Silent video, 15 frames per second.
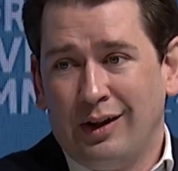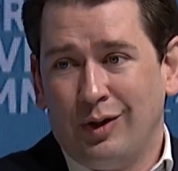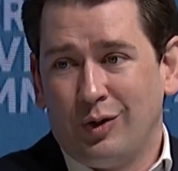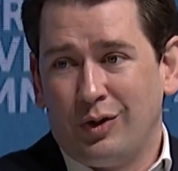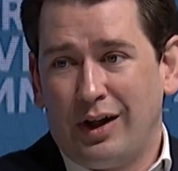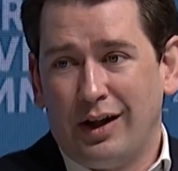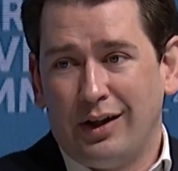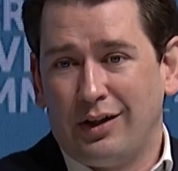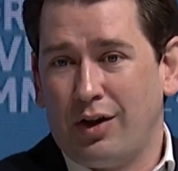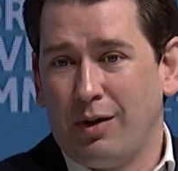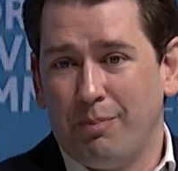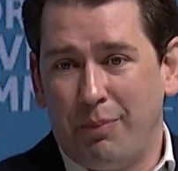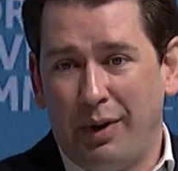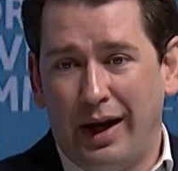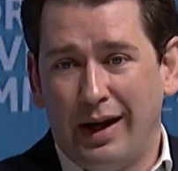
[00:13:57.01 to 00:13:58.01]
you can
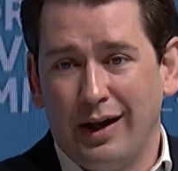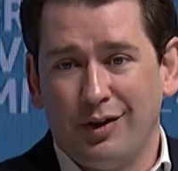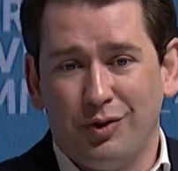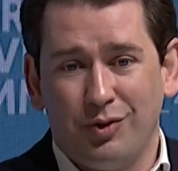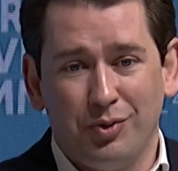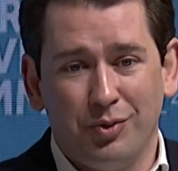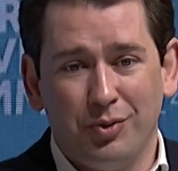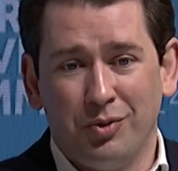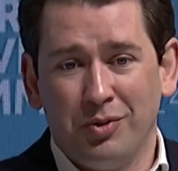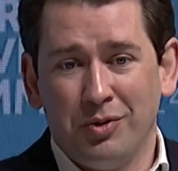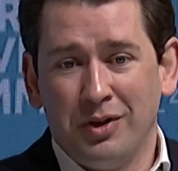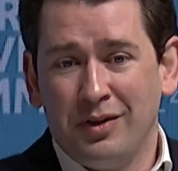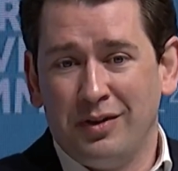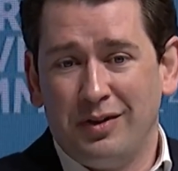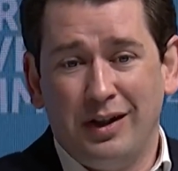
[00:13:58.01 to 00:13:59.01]
compare to
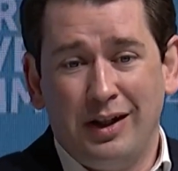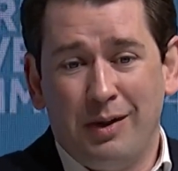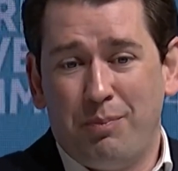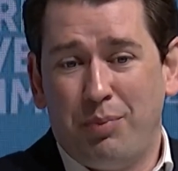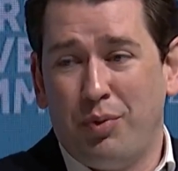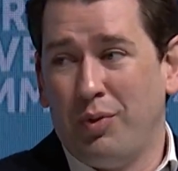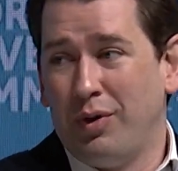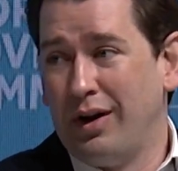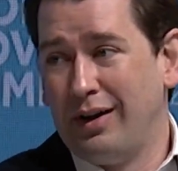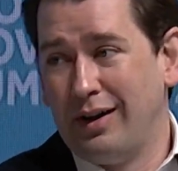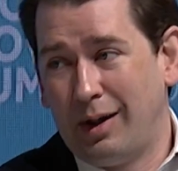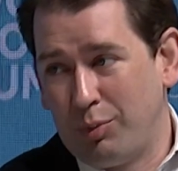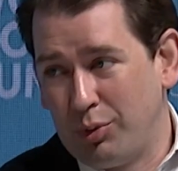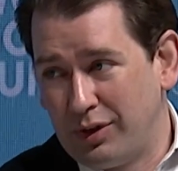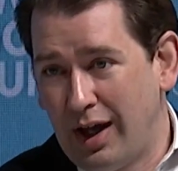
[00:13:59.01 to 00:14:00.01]
Singapore
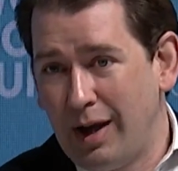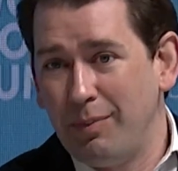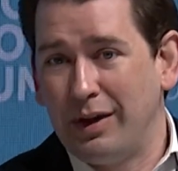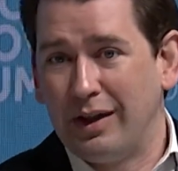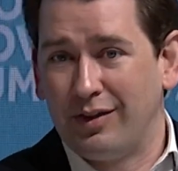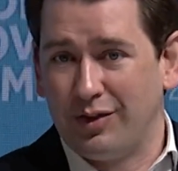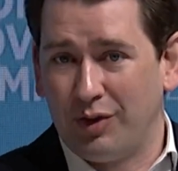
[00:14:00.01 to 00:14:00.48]
and Abu Dhabi.